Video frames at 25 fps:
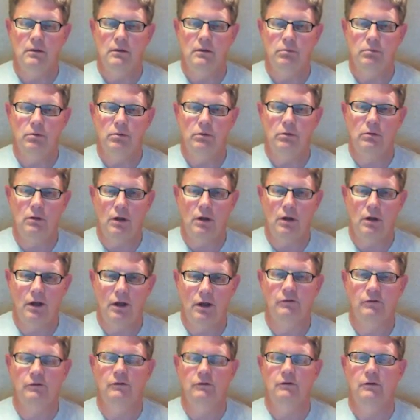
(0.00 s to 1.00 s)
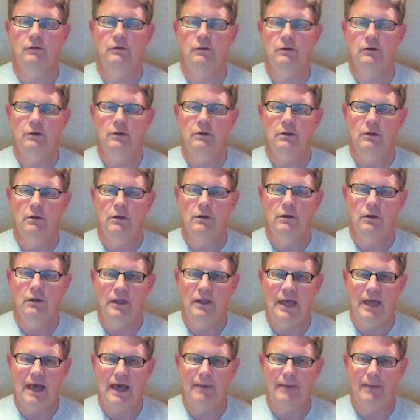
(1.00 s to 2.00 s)
plus
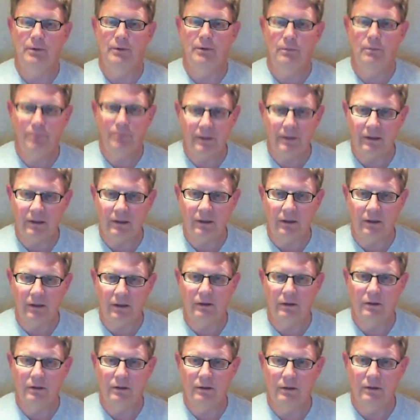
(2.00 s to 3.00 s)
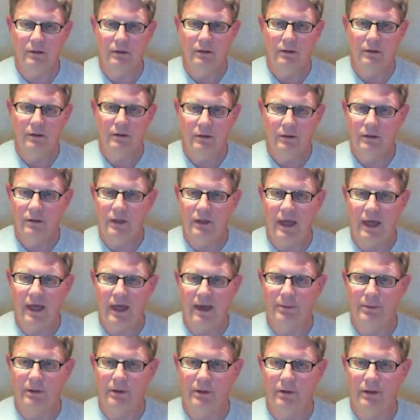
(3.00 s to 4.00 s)
capital P
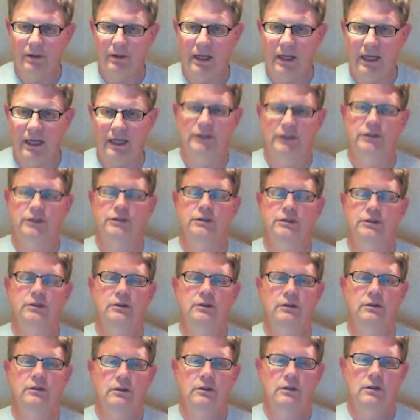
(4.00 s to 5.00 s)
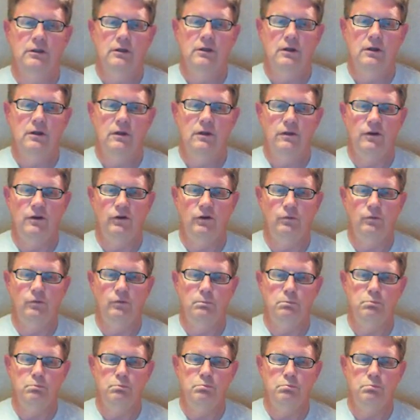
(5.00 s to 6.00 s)
capital H. This
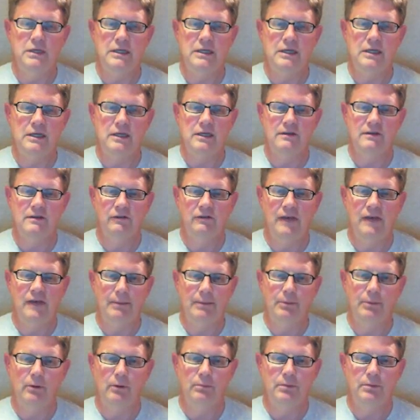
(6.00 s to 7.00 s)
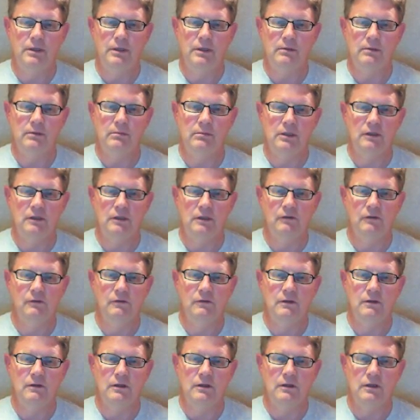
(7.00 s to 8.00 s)
B, this capital B, means
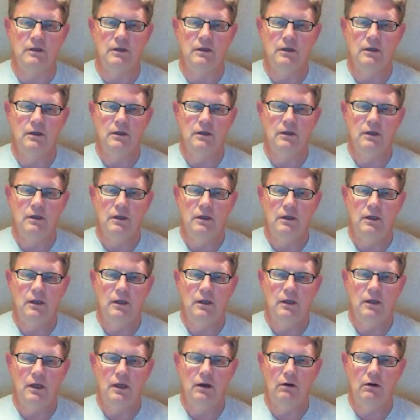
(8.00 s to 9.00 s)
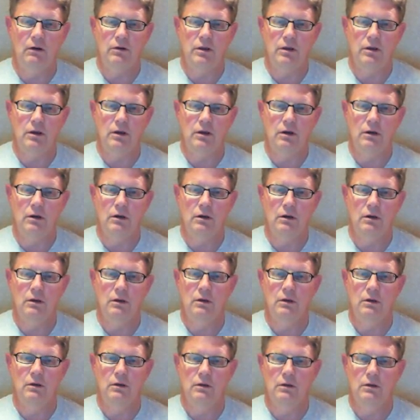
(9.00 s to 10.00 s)
the area
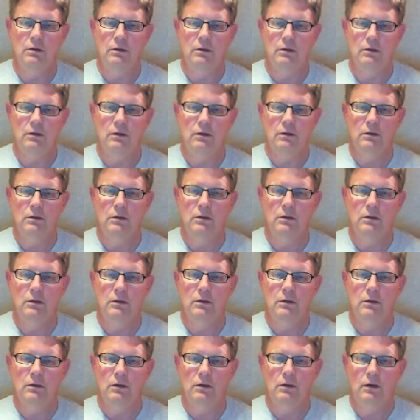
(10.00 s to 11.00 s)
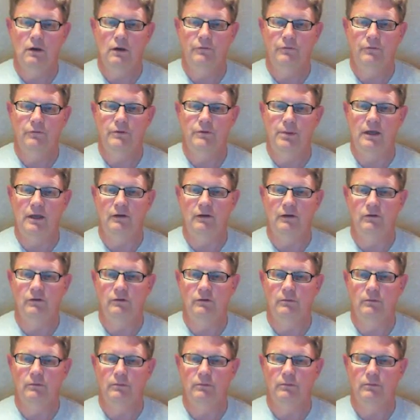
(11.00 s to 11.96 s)
of the base.